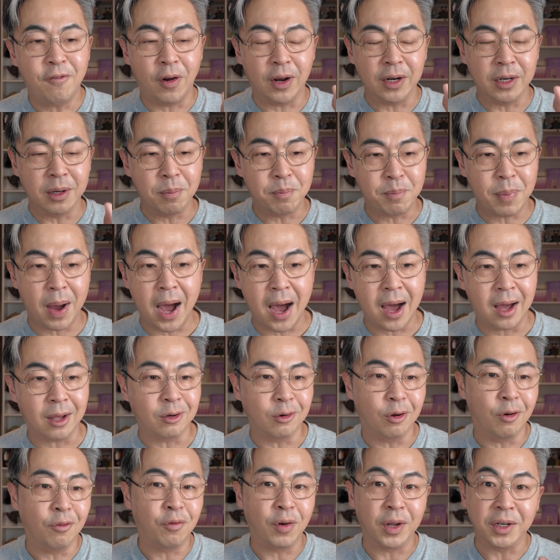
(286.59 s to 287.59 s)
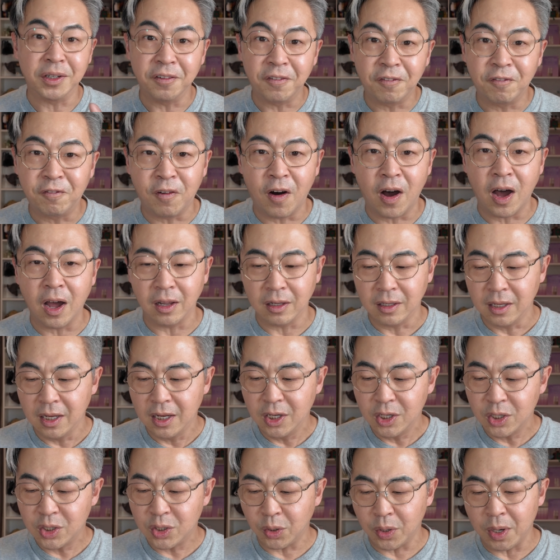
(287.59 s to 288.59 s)
from the bottle, from the font.
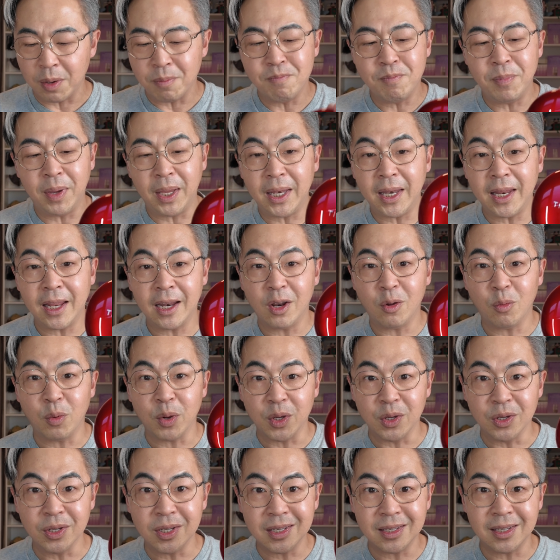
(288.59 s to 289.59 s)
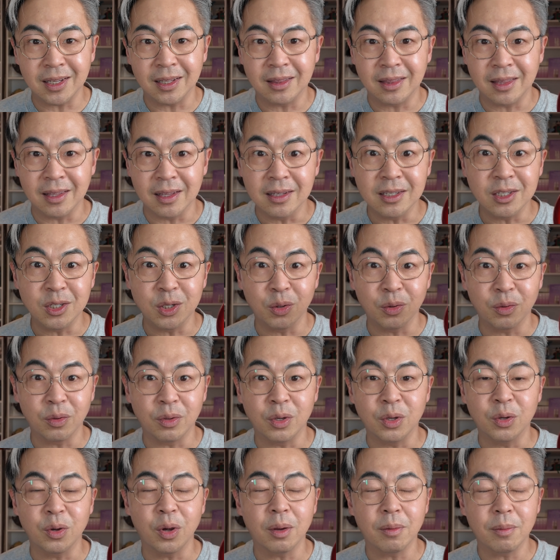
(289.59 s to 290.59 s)
So immediately when you see this, you
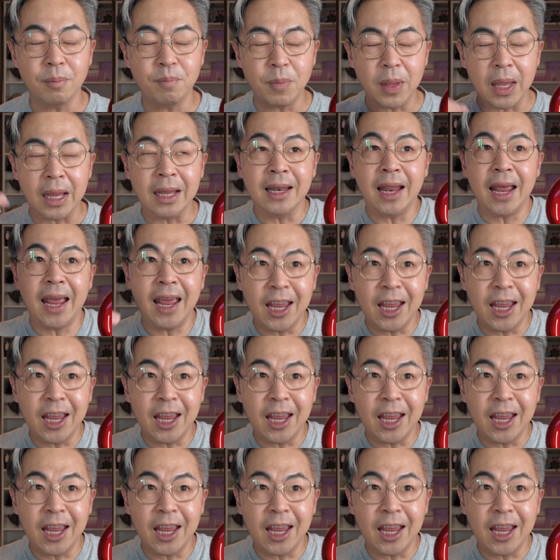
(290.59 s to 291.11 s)
you in